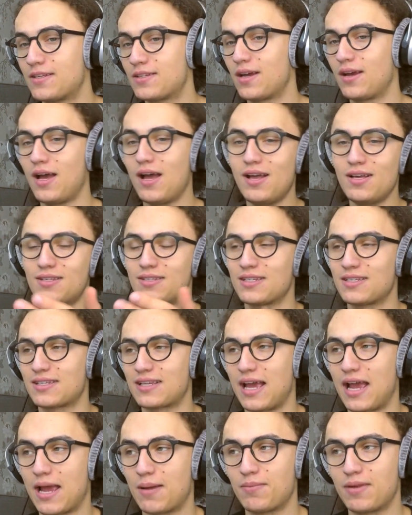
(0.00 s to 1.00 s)
So I asked this
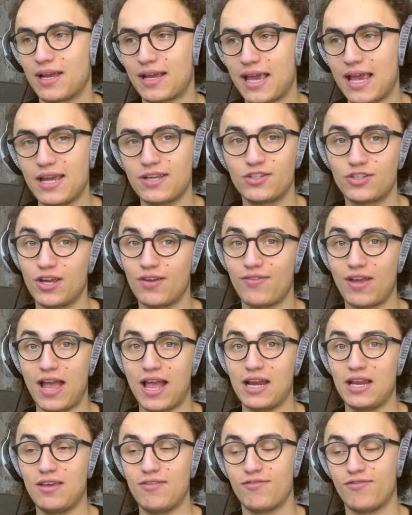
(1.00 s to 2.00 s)
guy, I'm like, hey, do you have
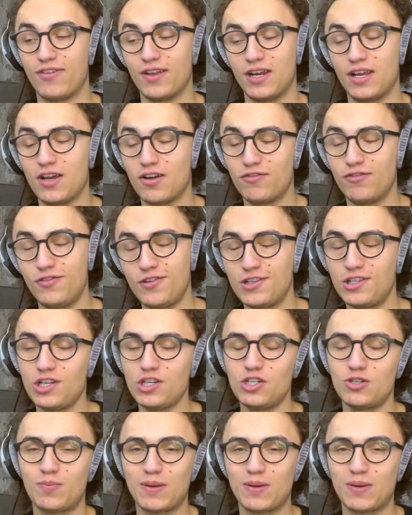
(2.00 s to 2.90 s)
any video footage?